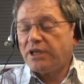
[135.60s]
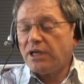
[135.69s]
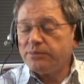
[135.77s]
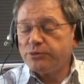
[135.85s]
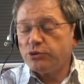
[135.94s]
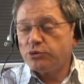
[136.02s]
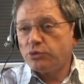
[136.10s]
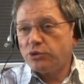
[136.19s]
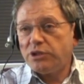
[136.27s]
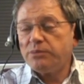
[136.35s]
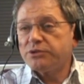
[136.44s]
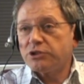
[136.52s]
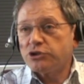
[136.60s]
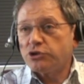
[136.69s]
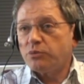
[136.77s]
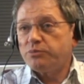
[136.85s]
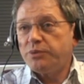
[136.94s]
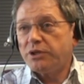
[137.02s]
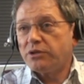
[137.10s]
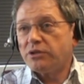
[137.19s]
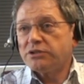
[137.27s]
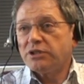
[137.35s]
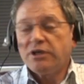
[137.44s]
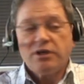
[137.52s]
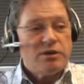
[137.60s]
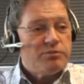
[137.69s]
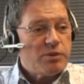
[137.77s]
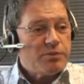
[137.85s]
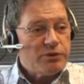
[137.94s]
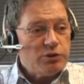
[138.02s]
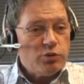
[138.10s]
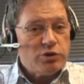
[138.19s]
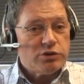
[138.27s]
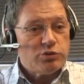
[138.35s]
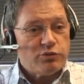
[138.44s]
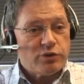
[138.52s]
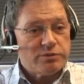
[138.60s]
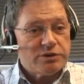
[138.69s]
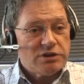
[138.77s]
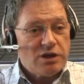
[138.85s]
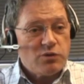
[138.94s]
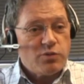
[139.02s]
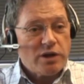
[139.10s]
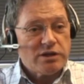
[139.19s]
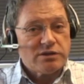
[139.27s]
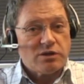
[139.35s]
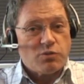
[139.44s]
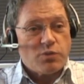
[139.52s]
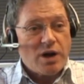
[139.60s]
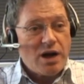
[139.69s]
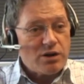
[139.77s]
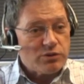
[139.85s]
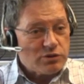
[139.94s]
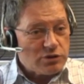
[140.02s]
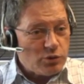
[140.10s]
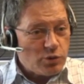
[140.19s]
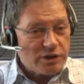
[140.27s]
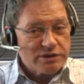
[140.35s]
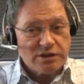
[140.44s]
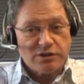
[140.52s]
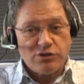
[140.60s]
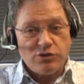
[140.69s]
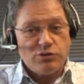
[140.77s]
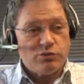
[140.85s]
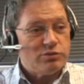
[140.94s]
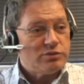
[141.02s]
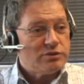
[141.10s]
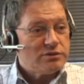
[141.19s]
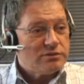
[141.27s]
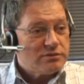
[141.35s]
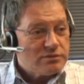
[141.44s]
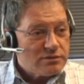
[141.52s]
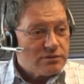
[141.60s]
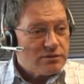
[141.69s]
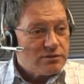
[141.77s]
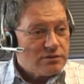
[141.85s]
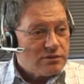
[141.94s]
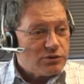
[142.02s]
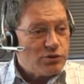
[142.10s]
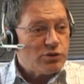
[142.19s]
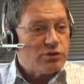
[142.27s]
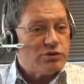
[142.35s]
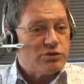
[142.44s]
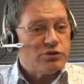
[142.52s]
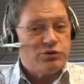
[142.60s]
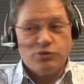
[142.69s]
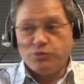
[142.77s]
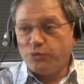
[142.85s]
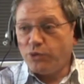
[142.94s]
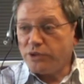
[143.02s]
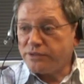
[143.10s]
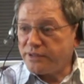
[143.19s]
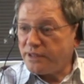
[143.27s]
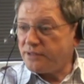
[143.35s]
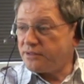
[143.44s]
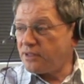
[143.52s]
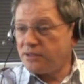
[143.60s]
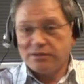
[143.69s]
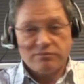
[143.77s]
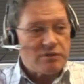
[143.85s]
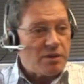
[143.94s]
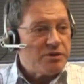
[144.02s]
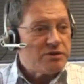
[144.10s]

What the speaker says: helps you to keep the job, because people look at you from the day one and say, wow, look at that new girl or new boy. She